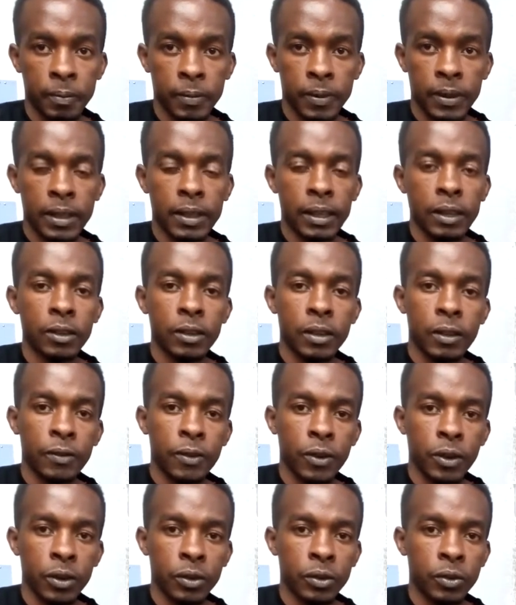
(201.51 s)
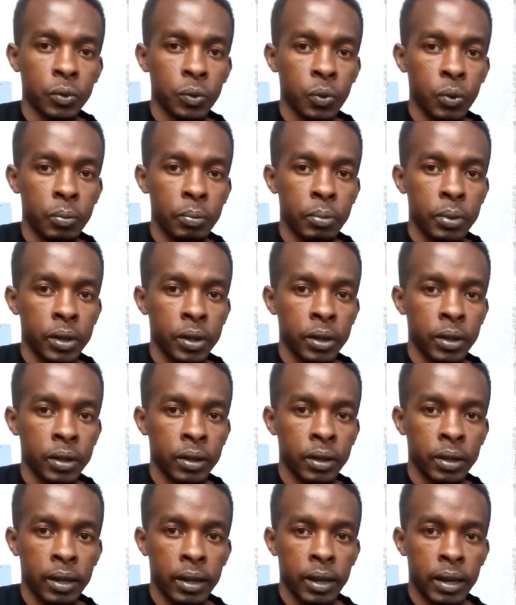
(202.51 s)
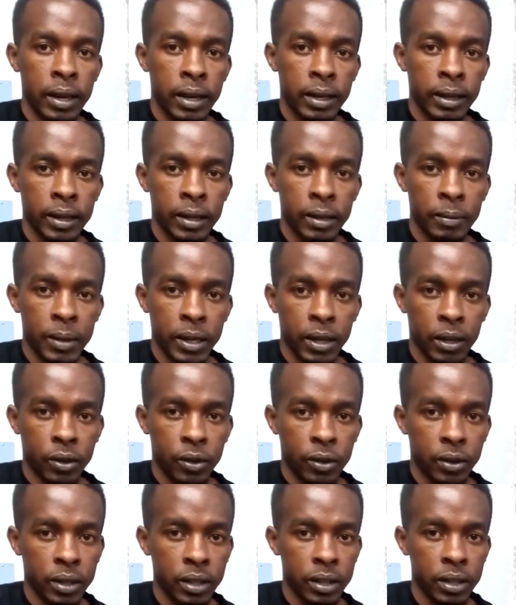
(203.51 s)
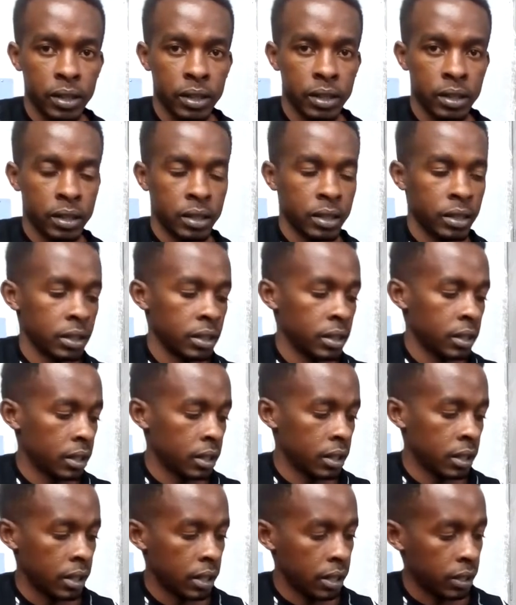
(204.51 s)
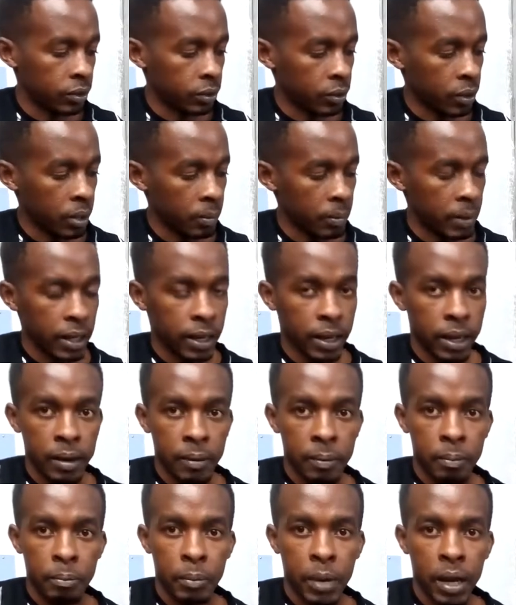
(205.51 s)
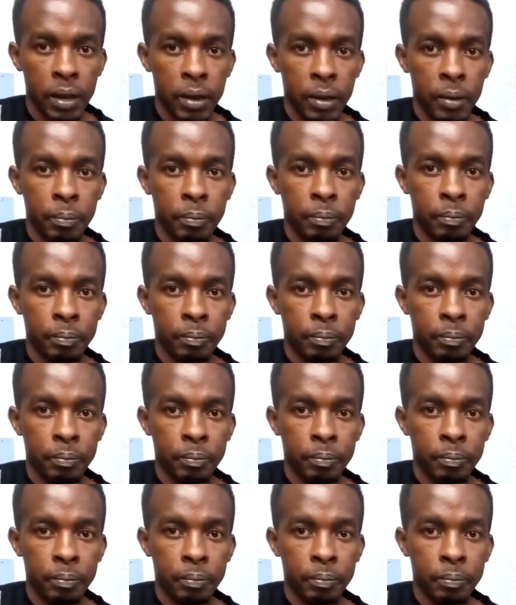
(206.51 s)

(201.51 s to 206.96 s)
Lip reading: Then the chord that follows will be an A minor chord. So A minor, my